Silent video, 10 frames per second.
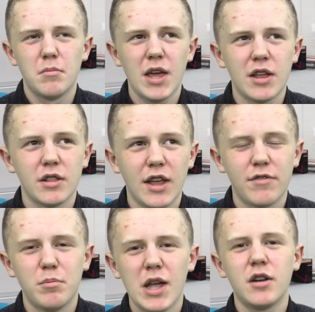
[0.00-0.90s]
make
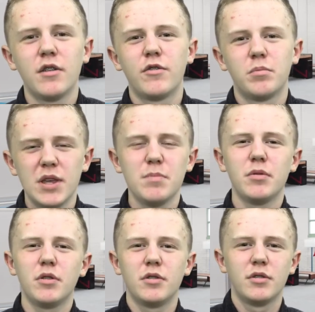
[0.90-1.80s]
life better for
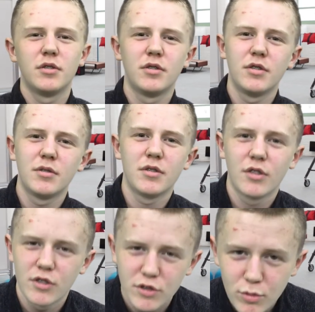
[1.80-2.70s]
people
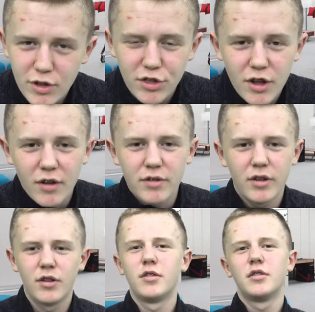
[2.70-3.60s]
doing stuff.
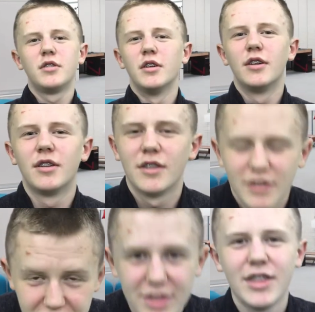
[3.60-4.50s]

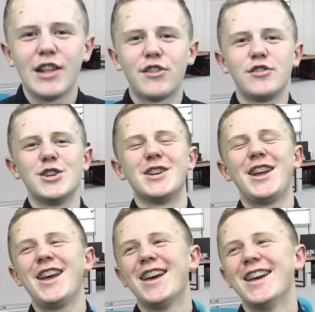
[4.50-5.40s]
That's legit.